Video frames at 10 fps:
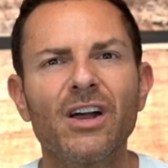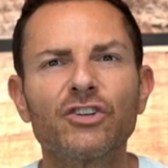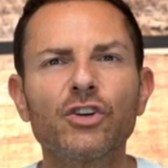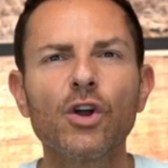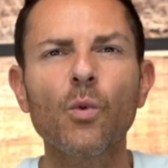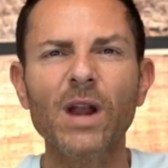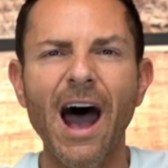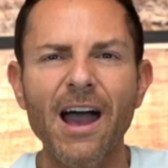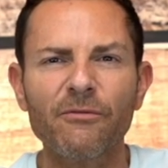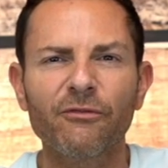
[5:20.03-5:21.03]
Do you know when
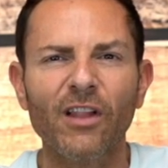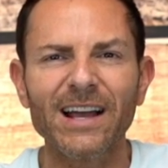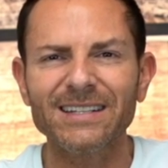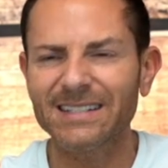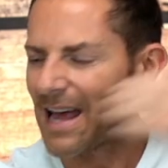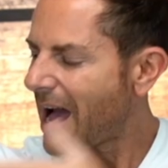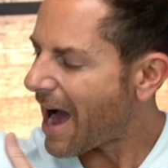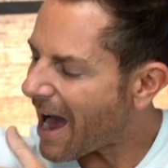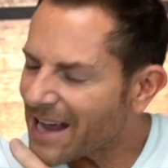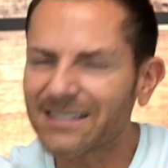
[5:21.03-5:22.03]
I flex,
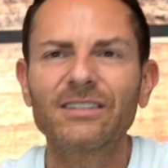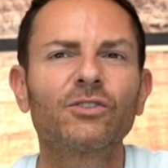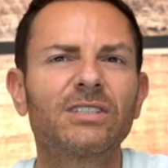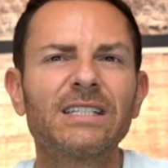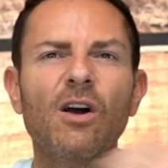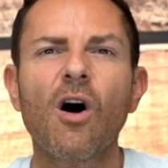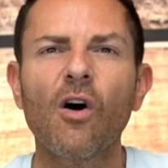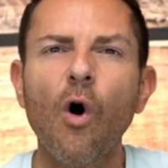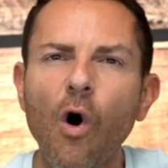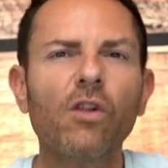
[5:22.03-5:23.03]
I still see
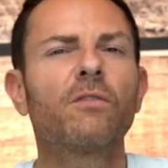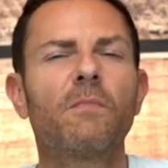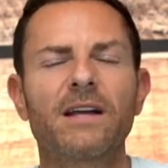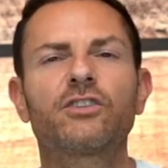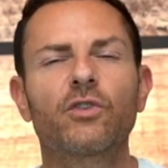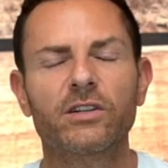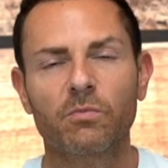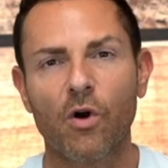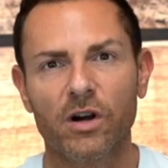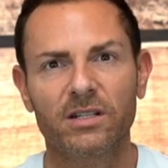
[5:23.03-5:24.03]
all of my stretch
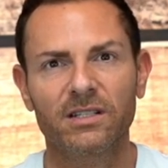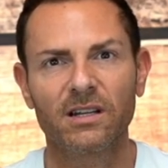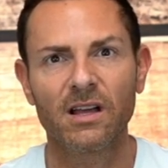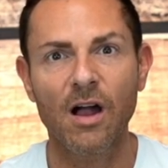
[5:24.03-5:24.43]
marks.